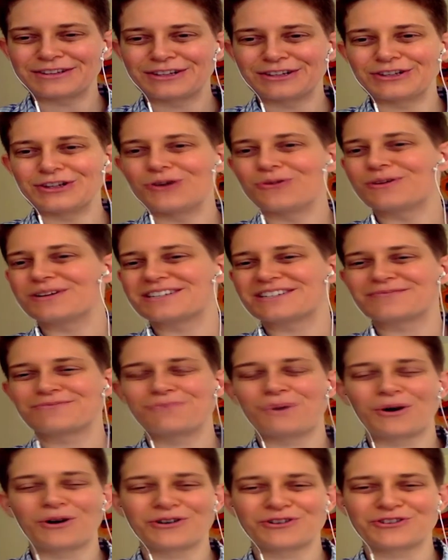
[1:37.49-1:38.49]
lowest
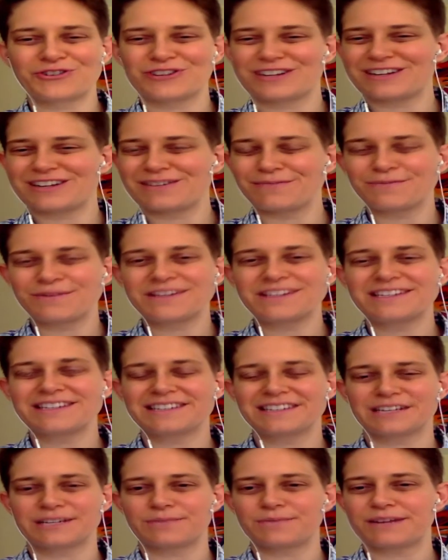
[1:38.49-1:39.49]
margin businesses,